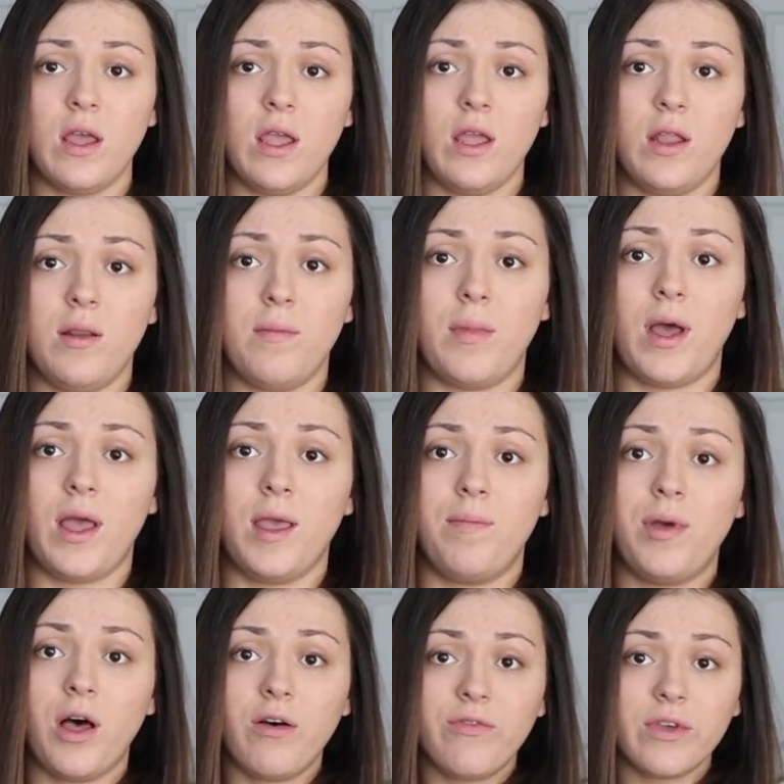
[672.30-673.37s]
in my
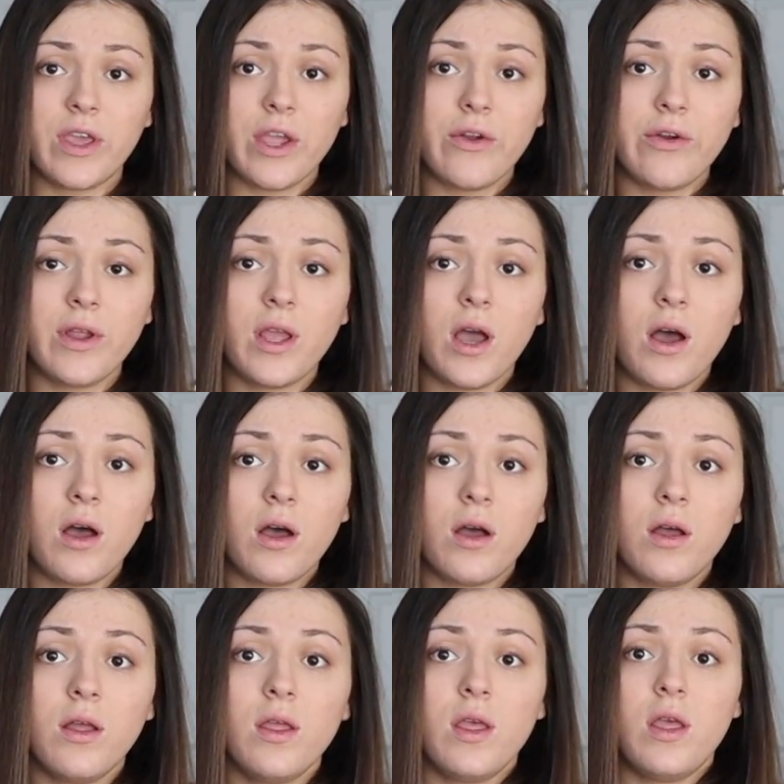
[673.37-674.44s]
pelvic
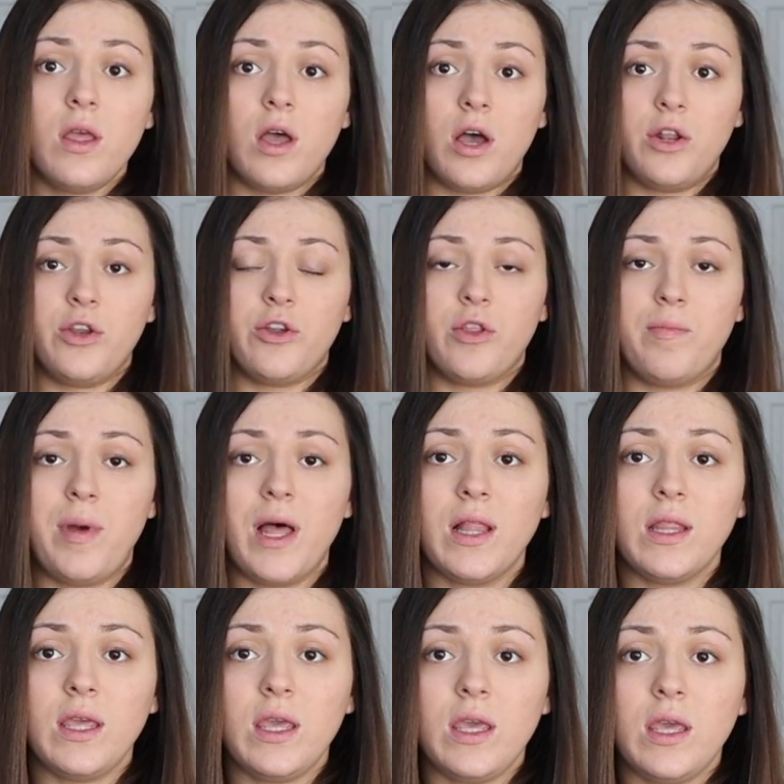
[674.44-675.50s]
area, under the
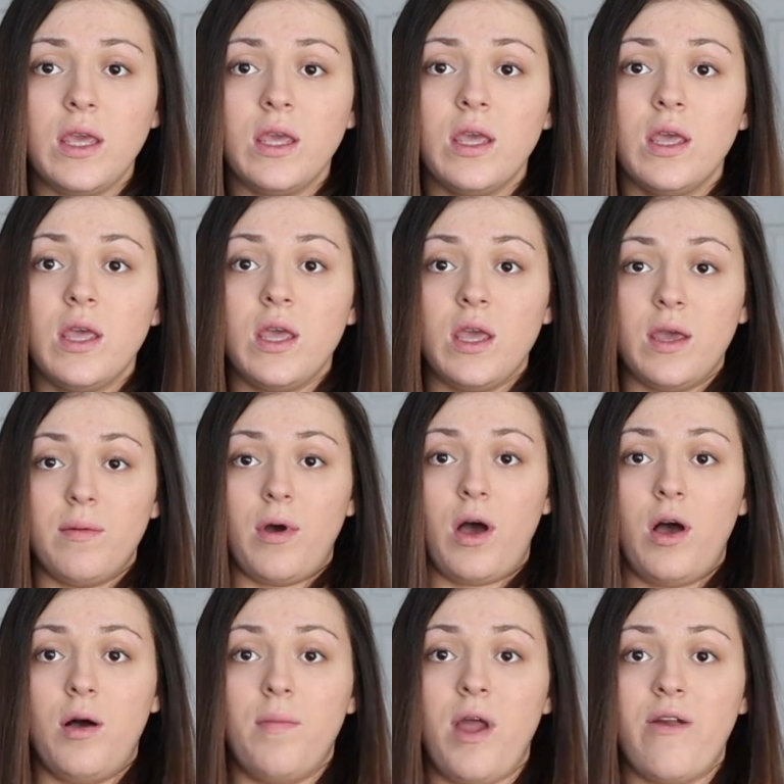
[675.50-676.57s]
belly,
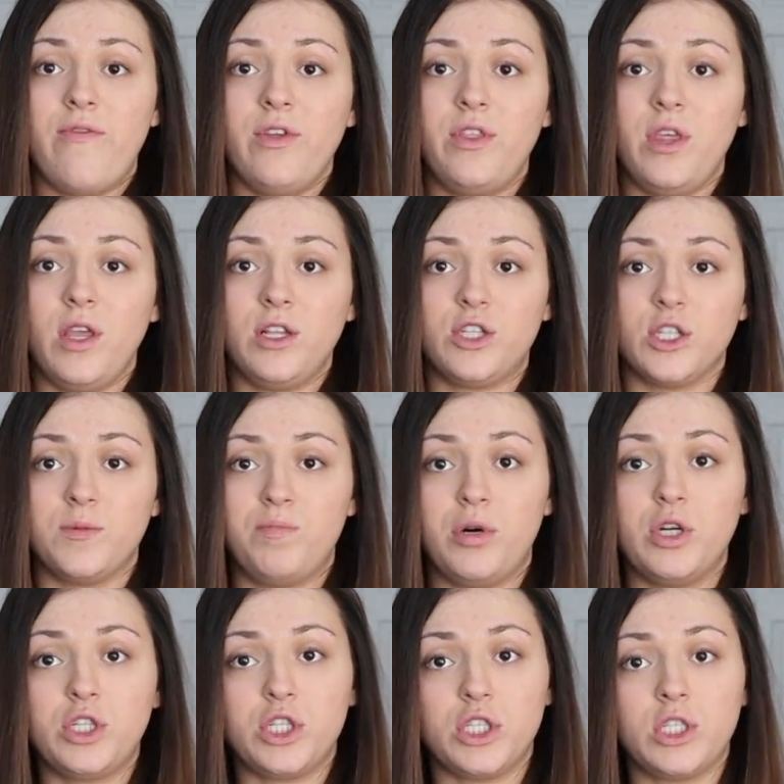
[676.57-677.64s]
um, everything just
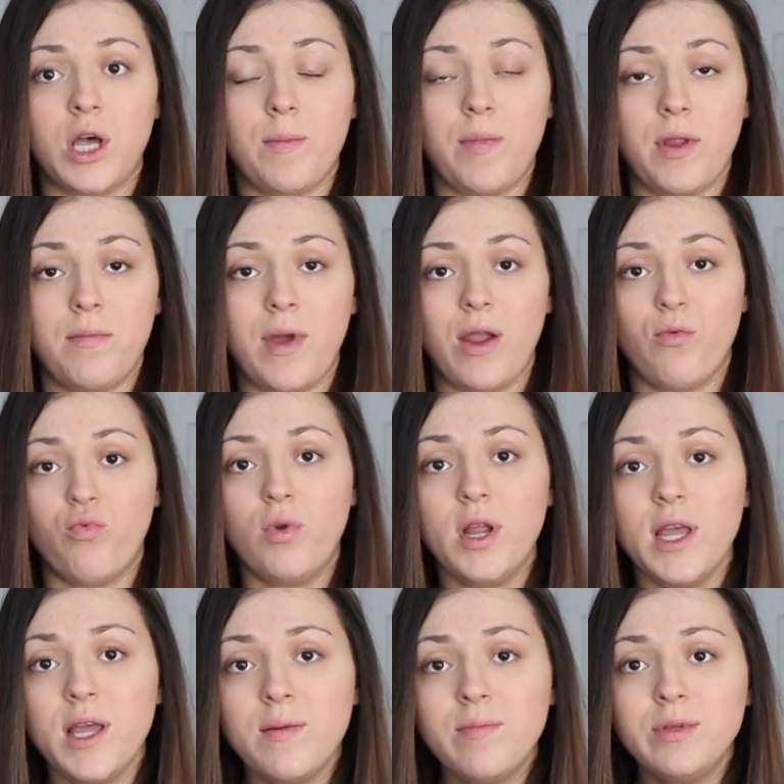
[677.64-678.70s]
pushes up in my
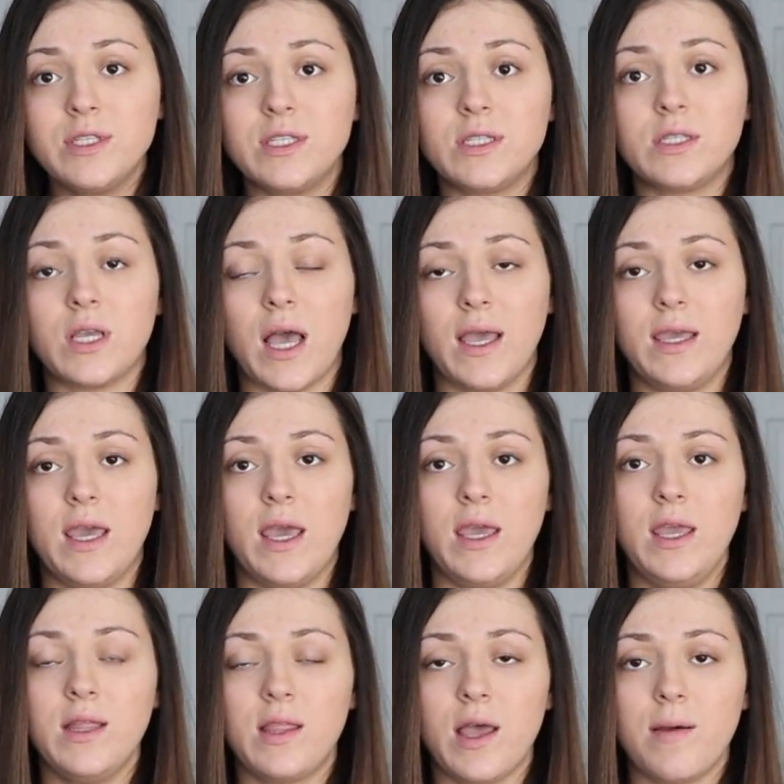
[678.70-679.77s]
ribs. I can't
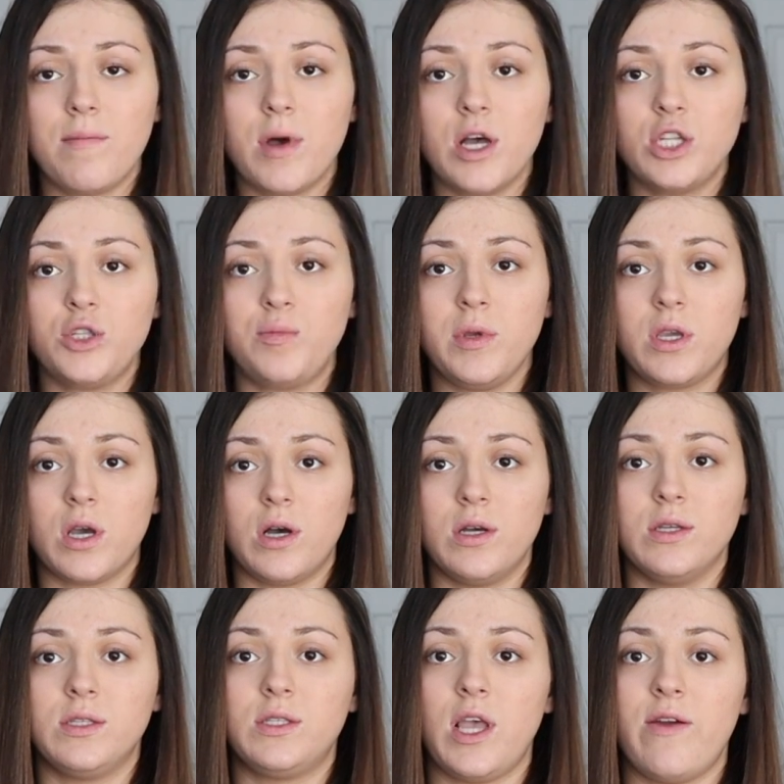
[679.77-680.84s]
eat that much
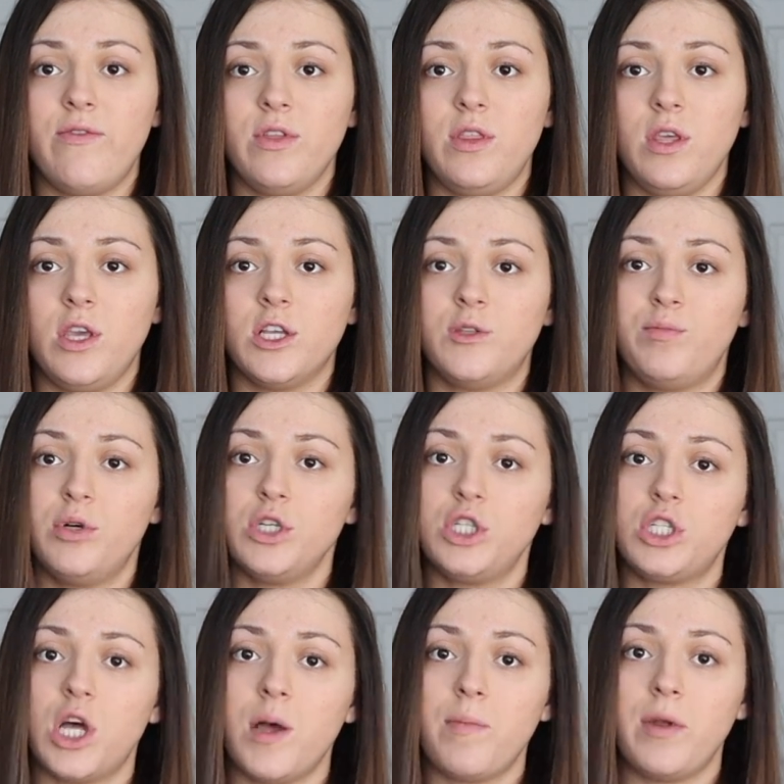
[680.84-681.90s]
because everything gets
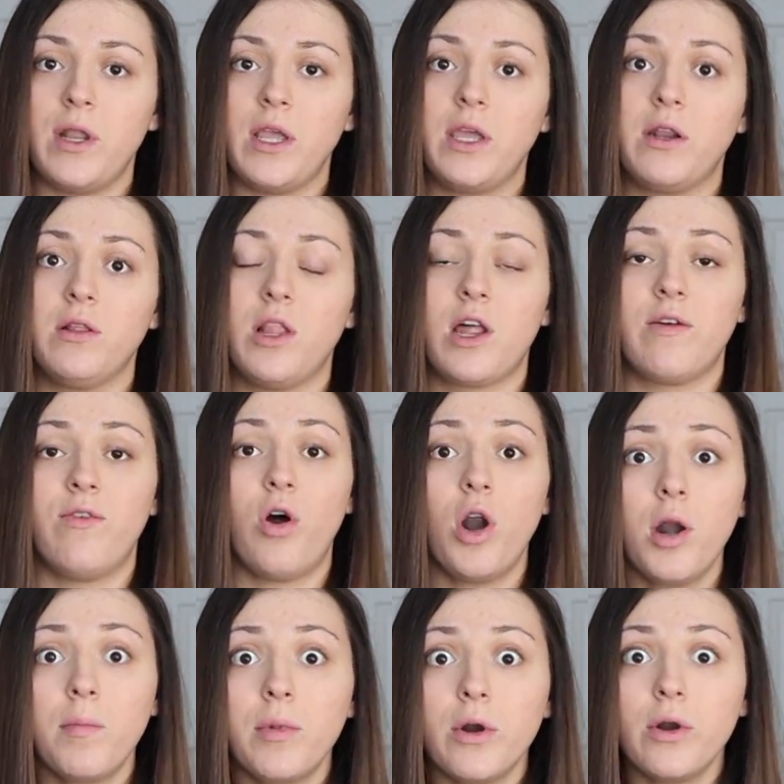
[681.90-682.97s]
pushed up and I get a lot of
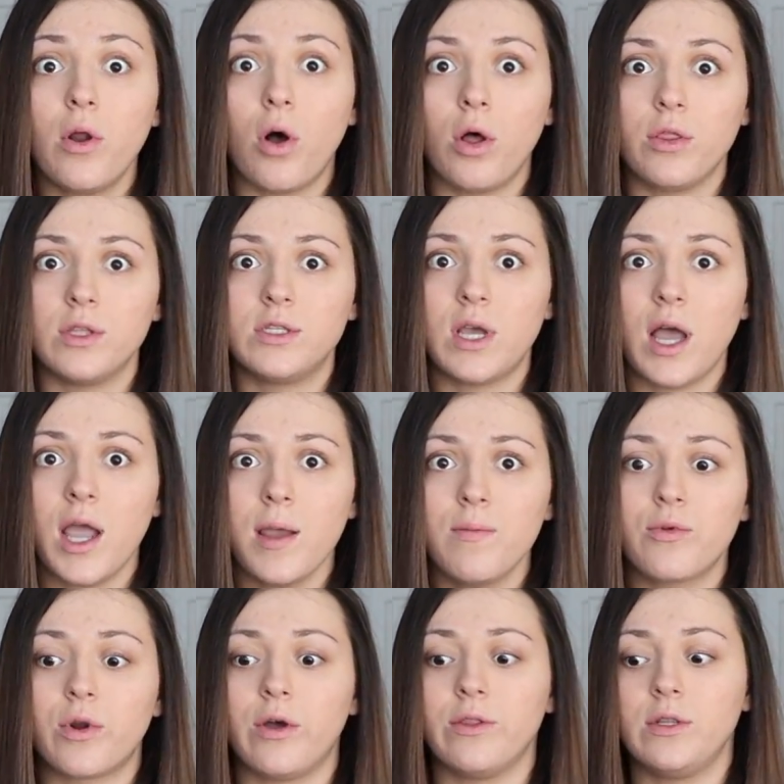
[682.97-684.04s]
heartburn all the time
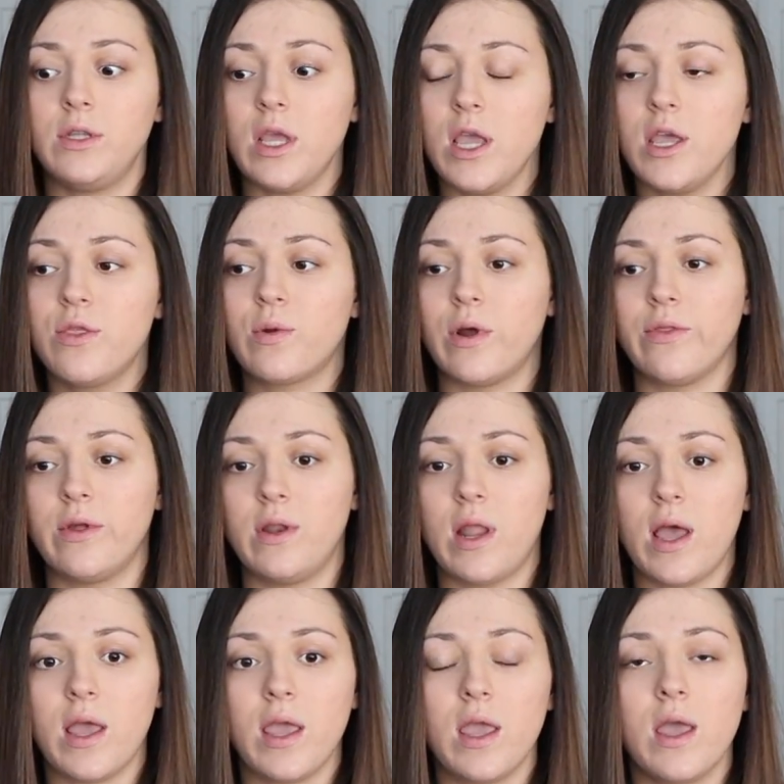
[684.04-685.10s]
throughout the day, throughout the
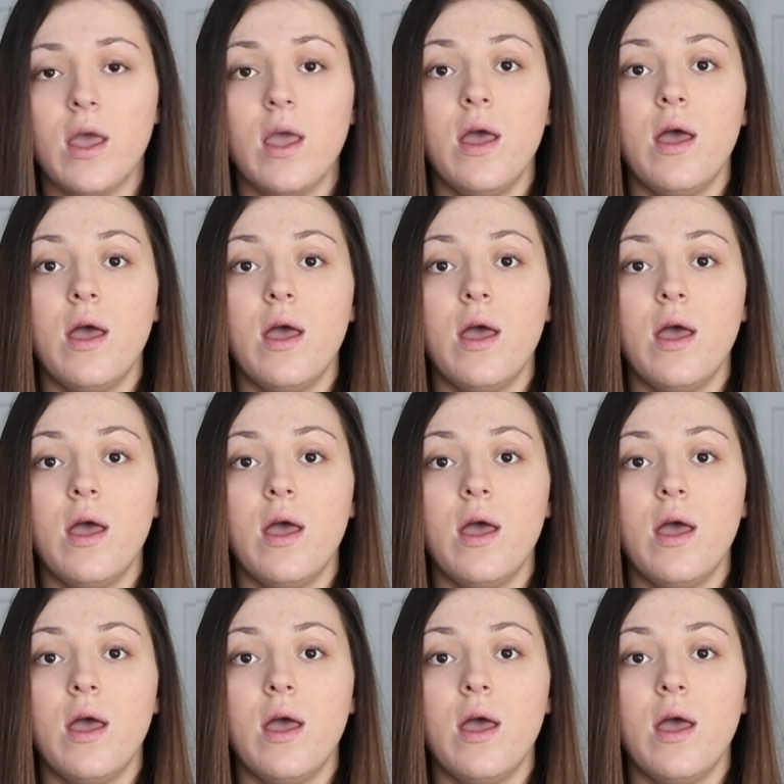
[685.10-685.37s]
night.